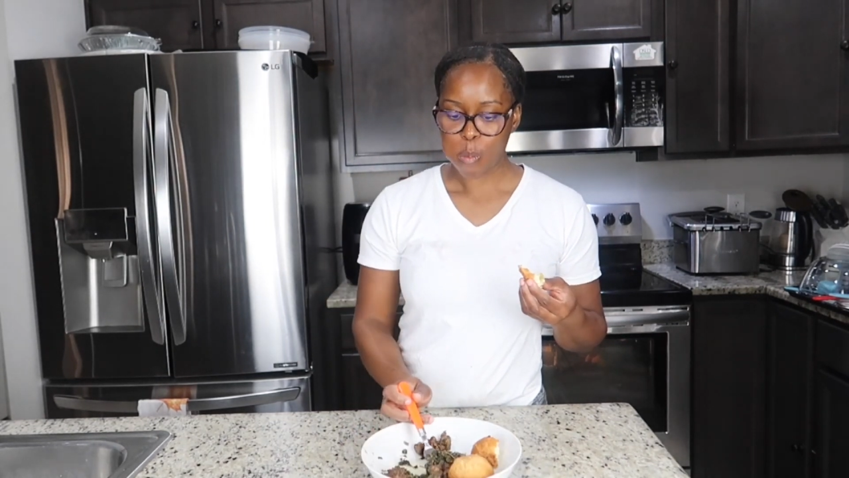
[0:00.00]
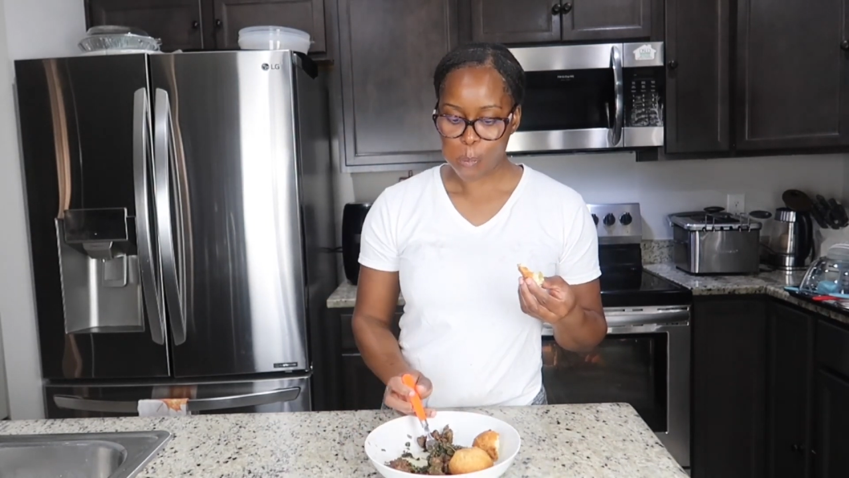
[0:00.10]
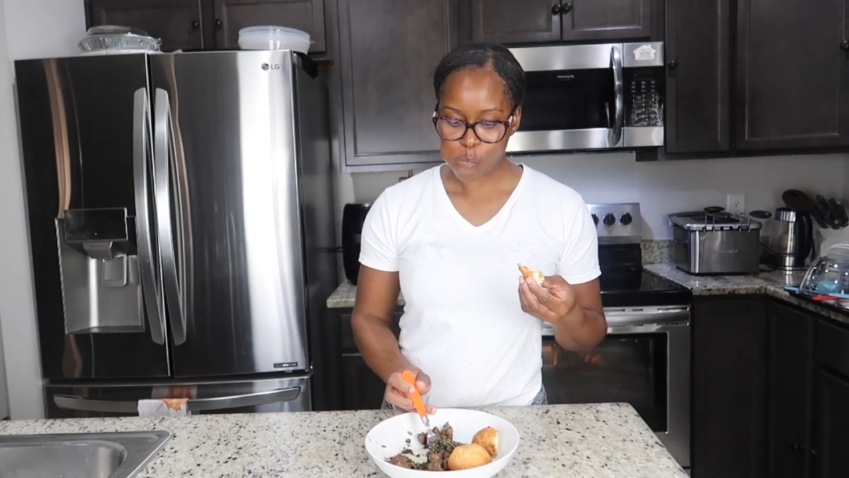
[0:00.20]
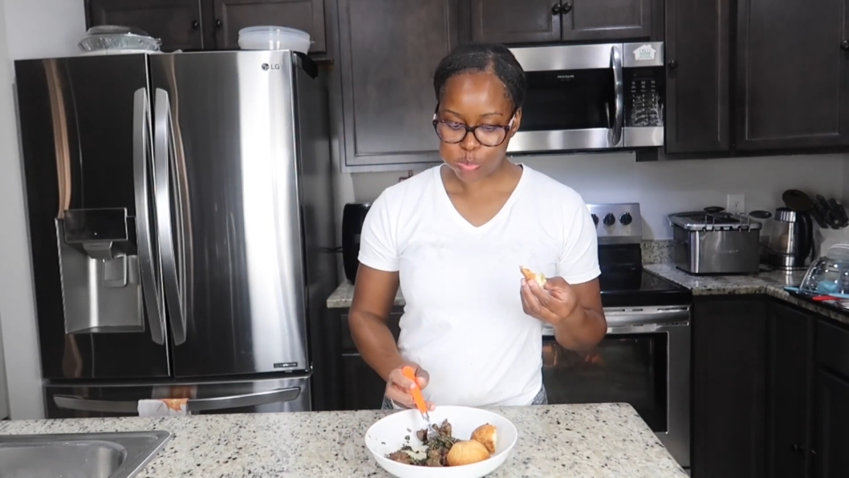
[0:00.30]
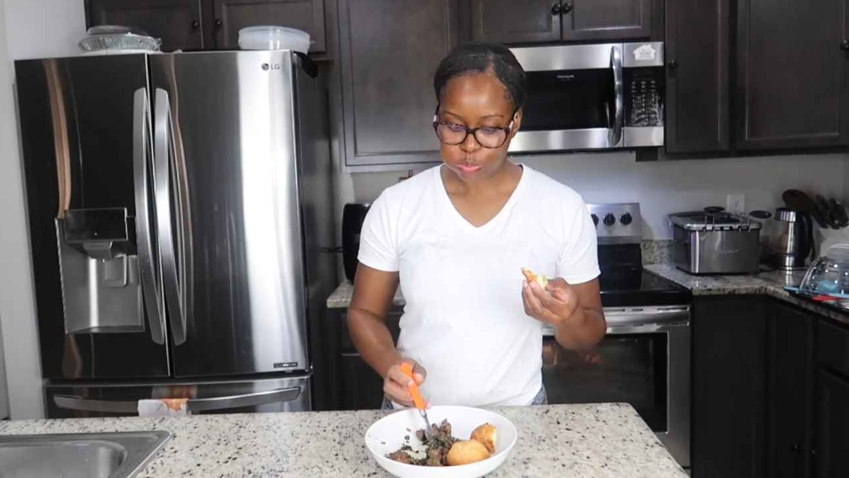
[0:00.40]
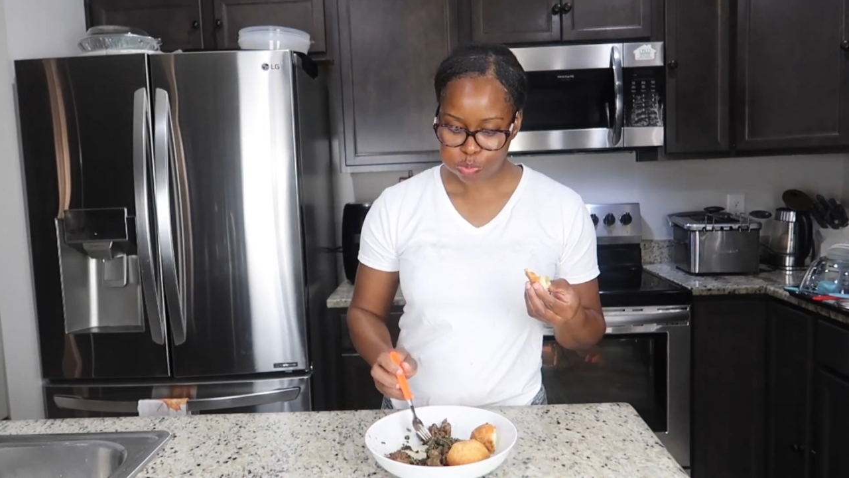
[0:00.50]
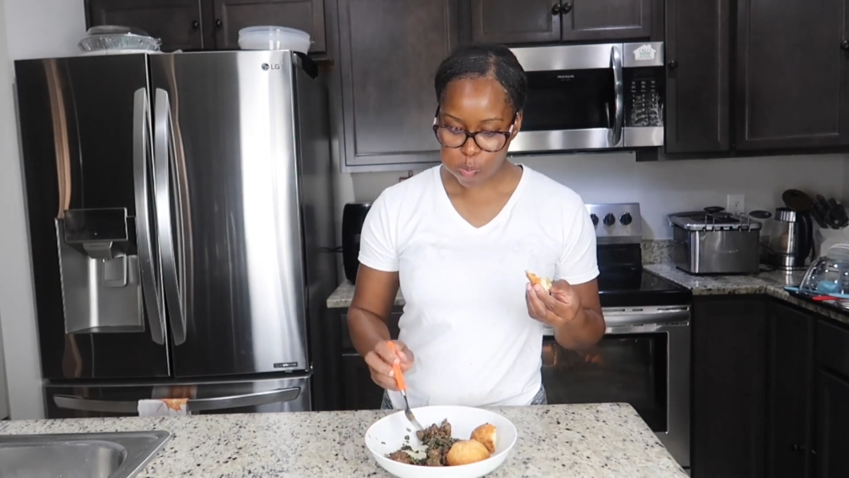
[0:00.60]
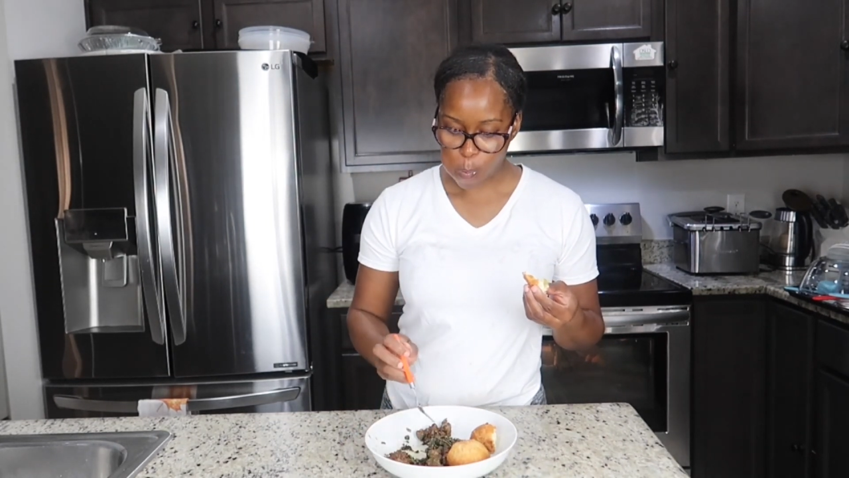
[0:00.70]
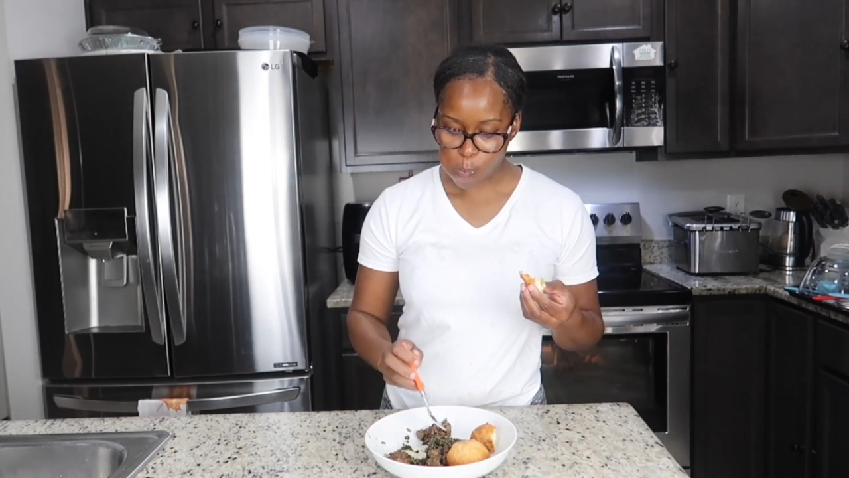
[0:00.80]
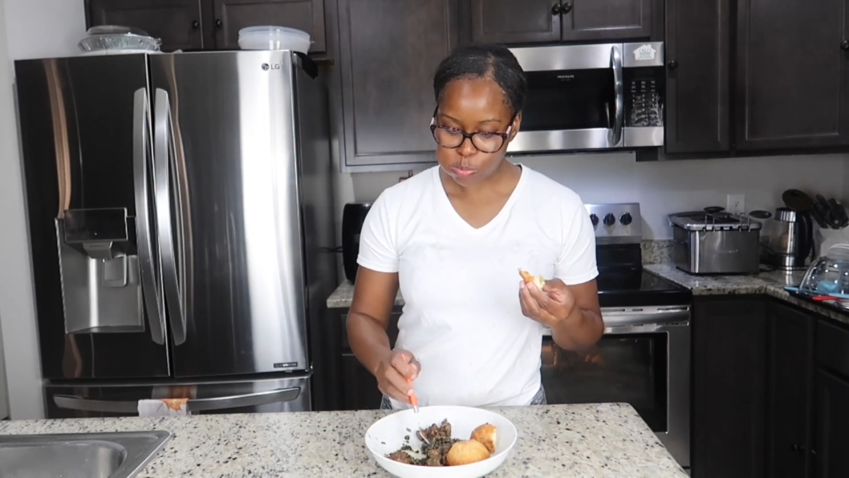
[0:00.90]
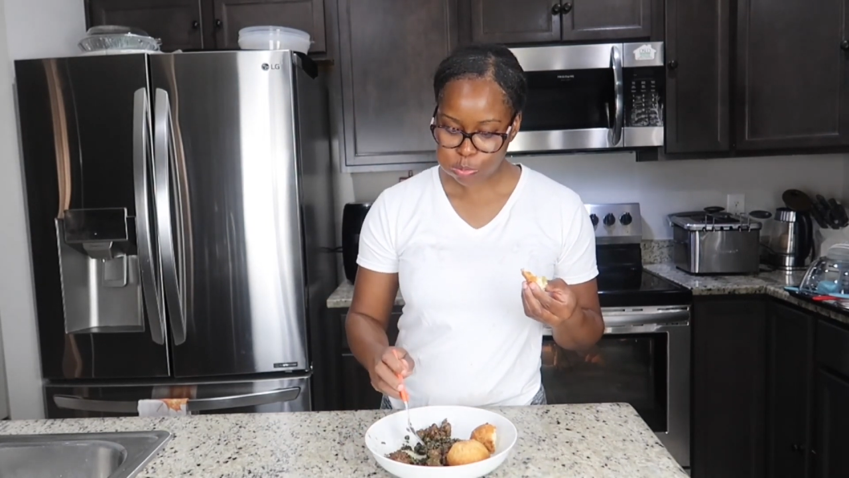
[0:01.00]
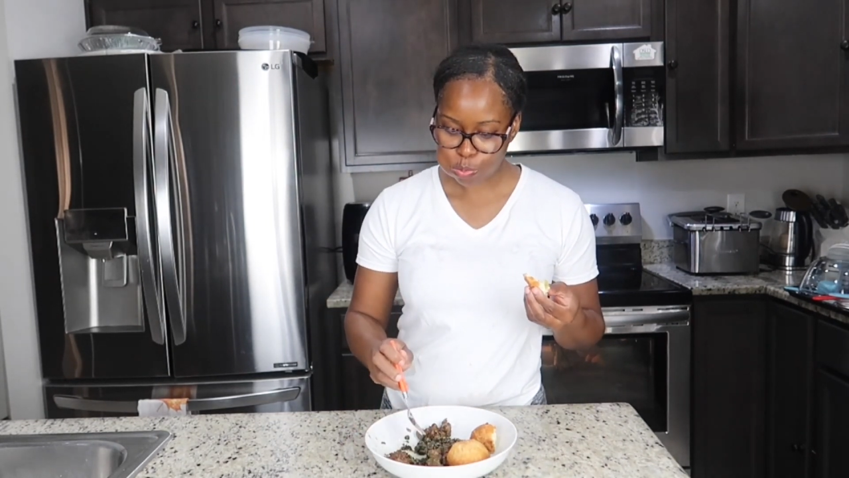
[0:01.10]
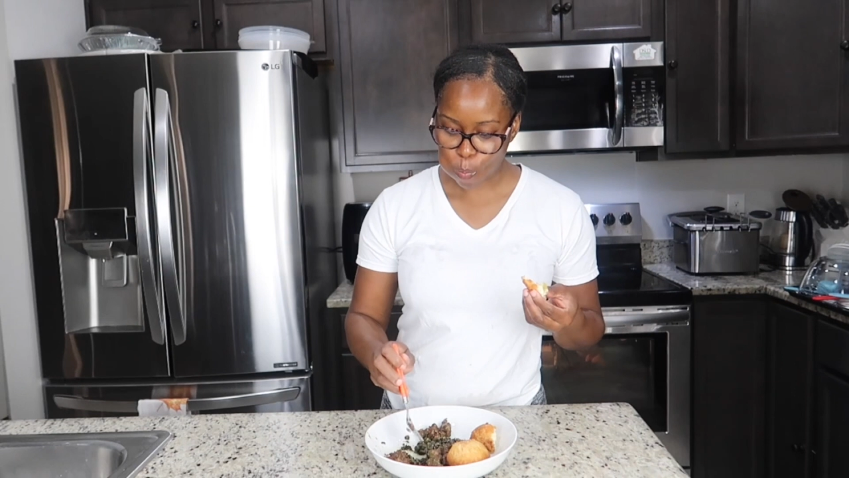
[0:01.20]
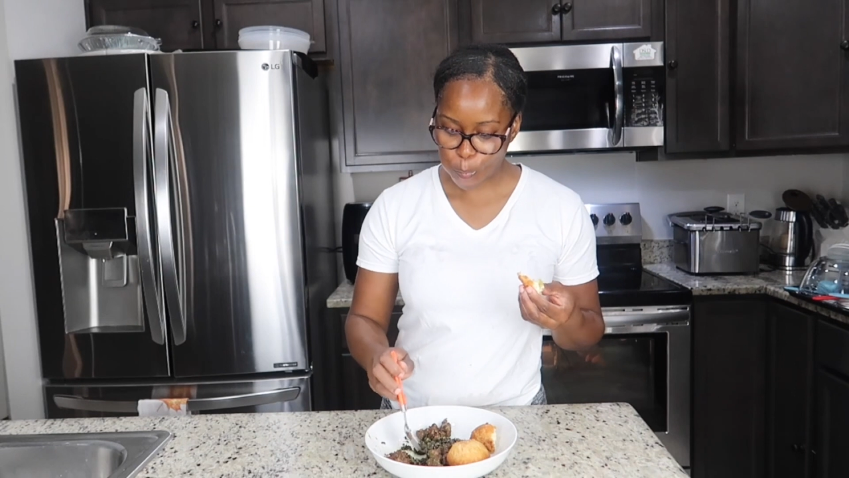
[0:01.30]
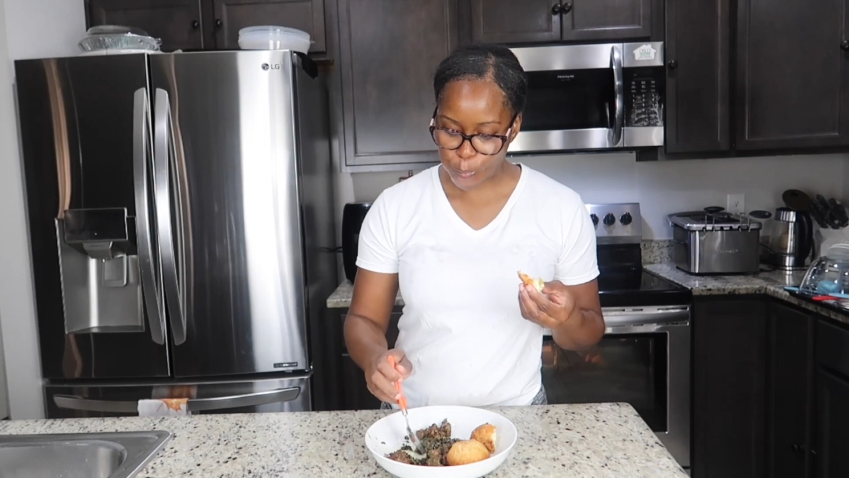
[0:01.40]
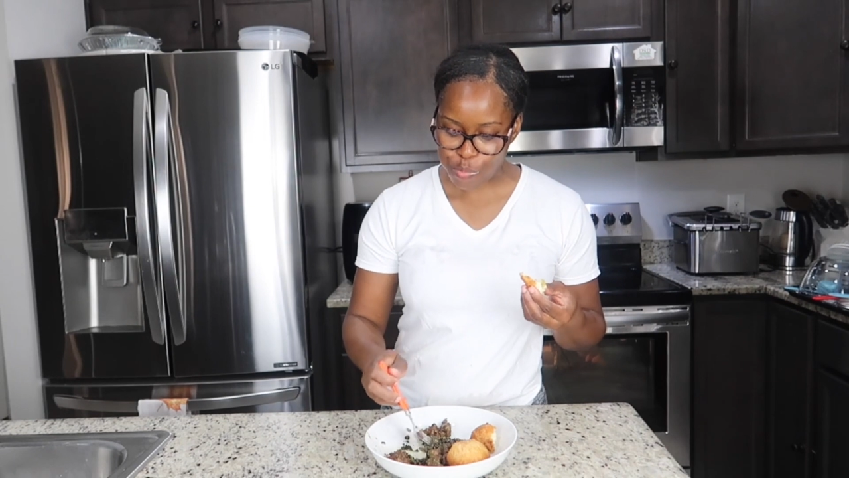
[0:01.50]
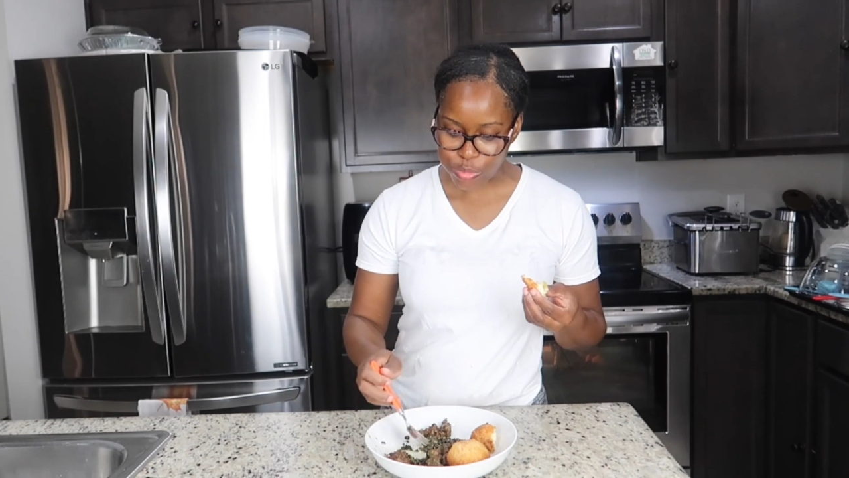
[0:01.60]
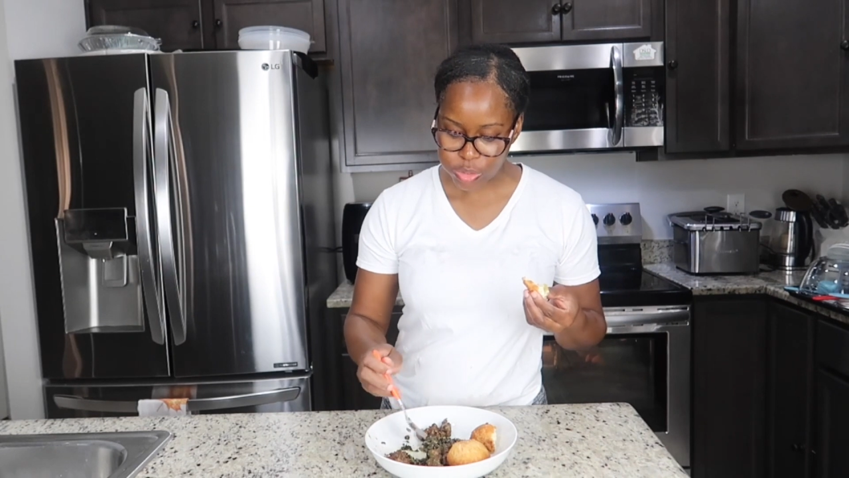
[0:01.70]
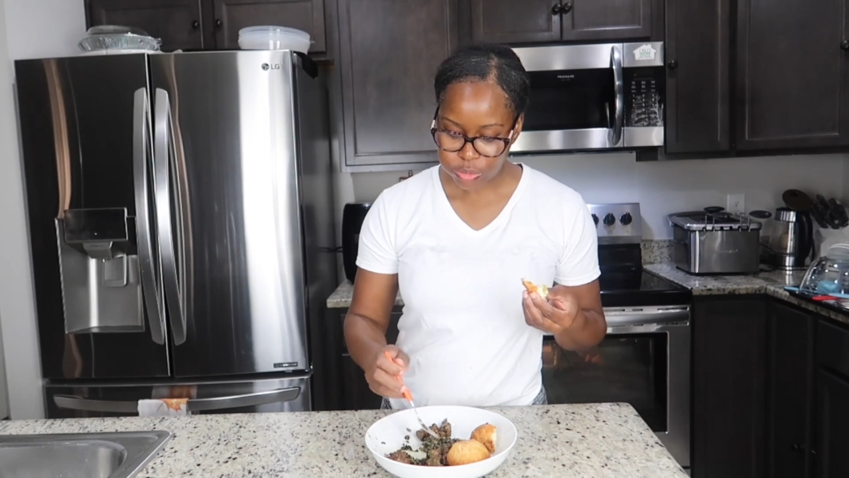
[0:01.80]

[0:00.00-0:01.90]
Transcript: I really appreciate your time.